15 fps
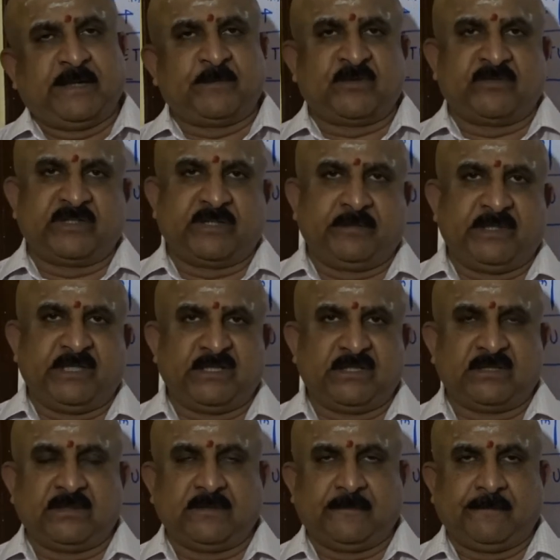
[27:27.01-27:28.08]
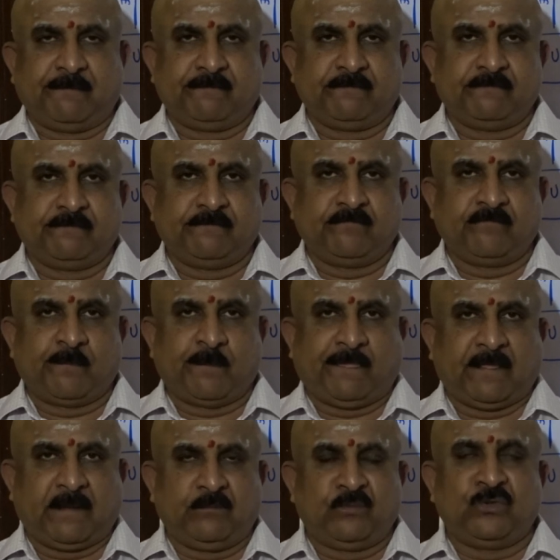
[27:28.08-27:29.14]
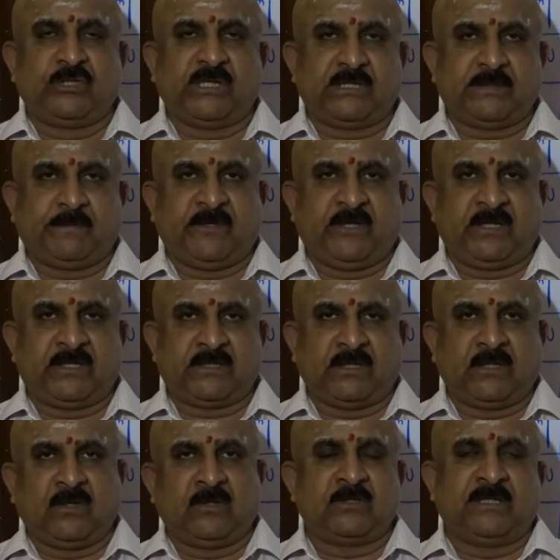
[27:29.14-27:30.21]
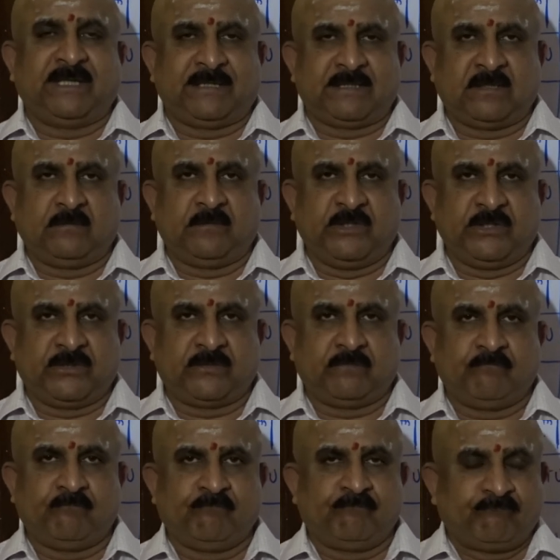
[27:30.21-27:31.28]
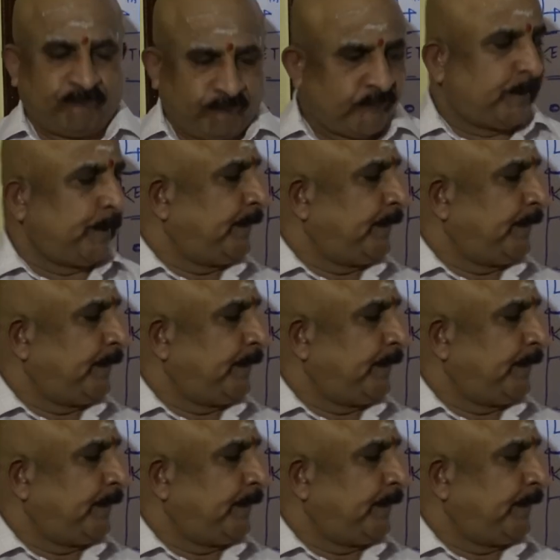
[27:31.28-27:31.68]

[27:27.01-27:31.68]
All types of ceremonies. Pujas, prayers, and also death ceremonies.